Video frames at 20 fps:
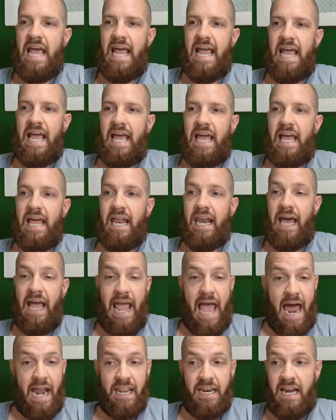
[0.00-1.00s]
And I
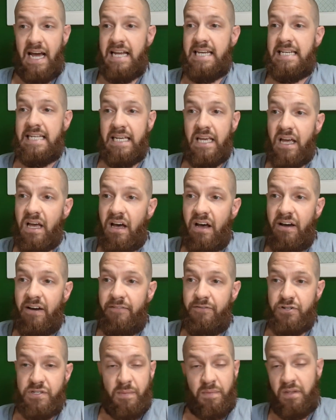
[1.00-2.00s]
had an
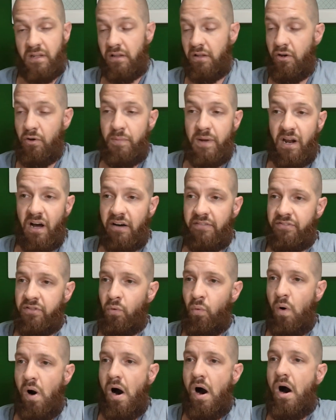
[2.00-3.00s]
idea for something a little bit off
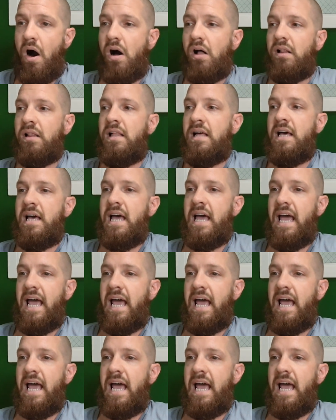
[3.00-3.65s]
the wall,